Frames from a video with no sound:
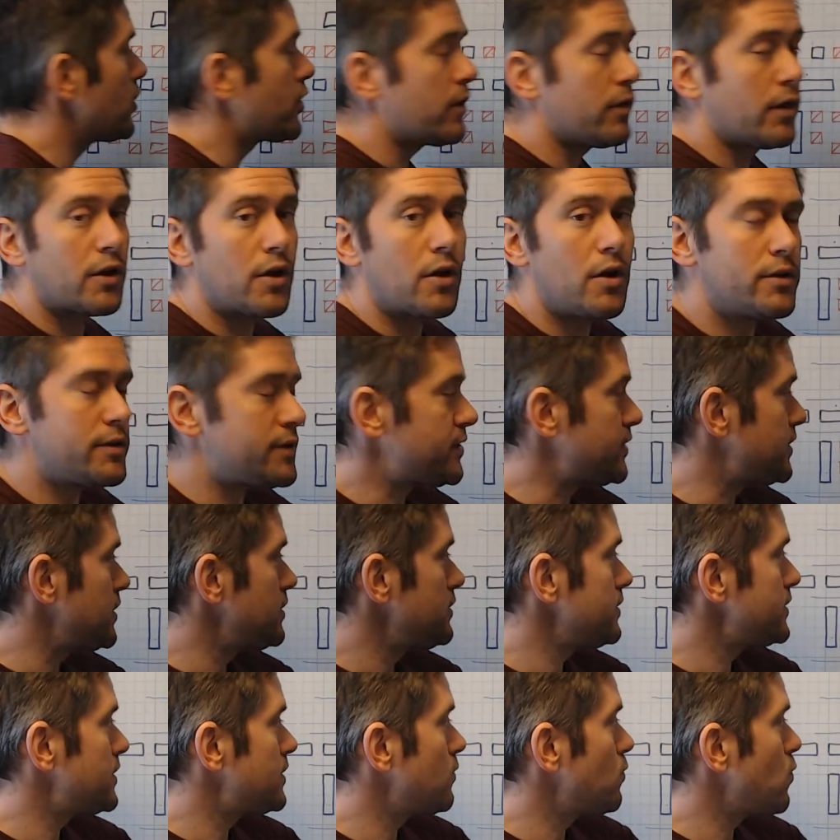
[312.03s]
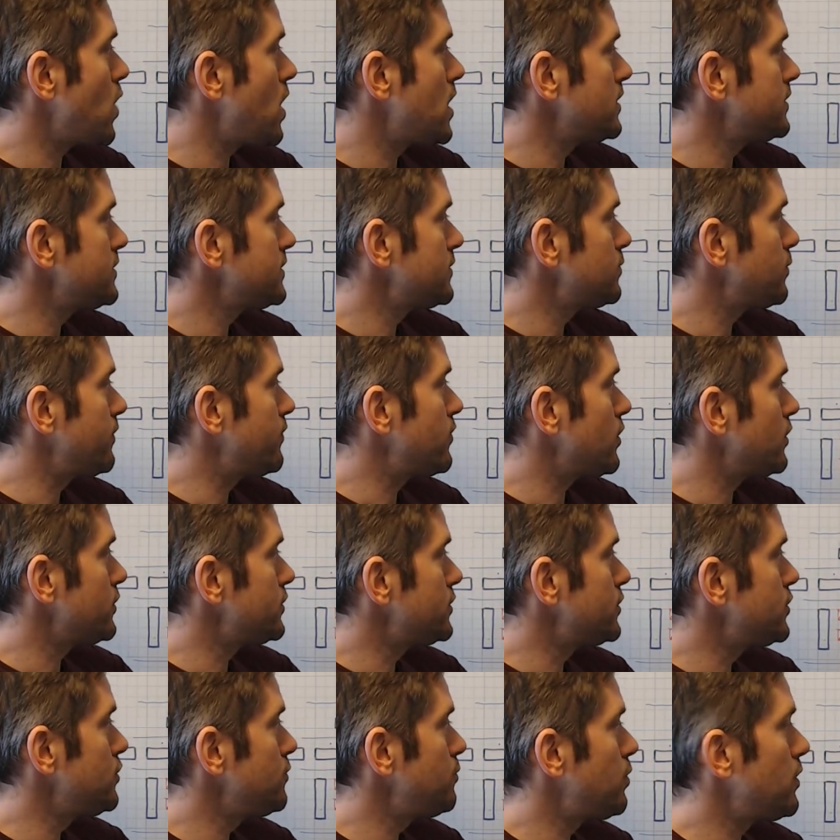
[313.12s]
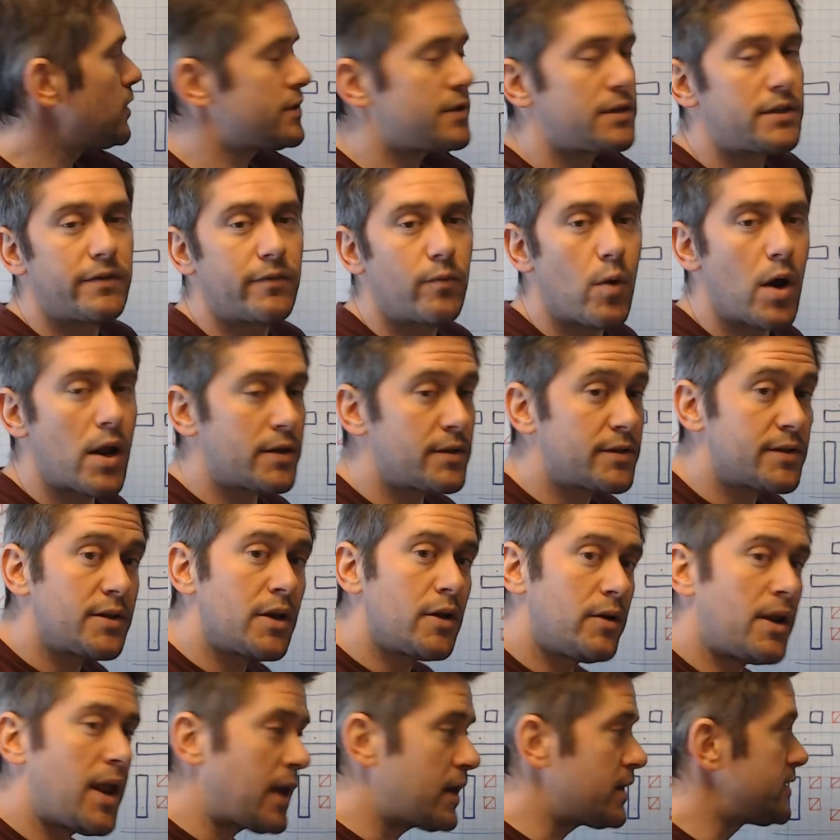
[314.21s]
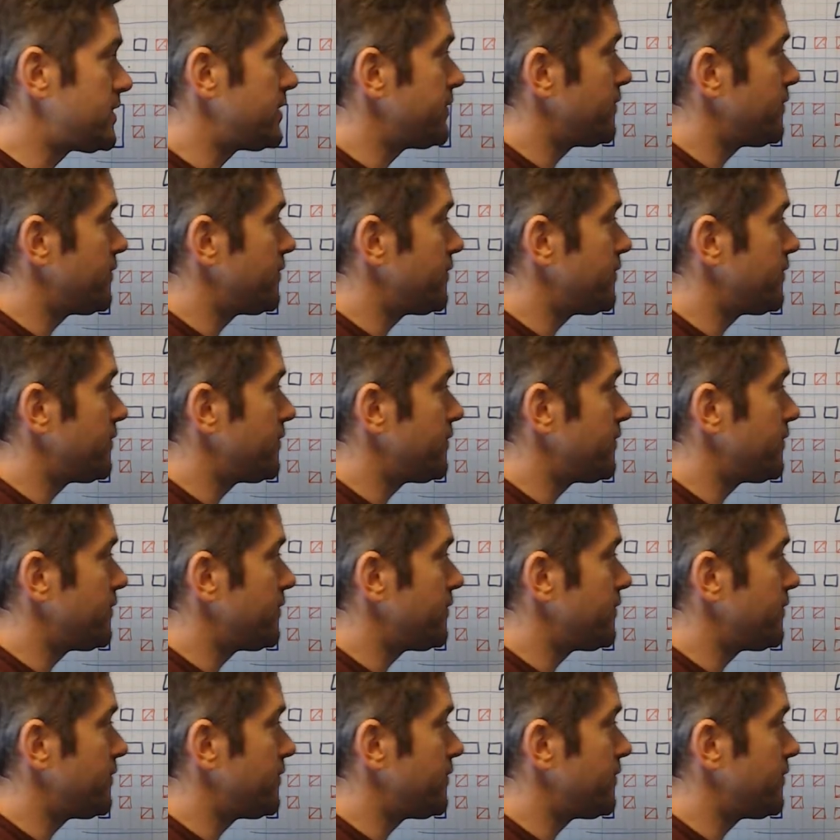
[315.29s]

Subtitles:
the constants, the ones, we've got 2 positive ones, no negative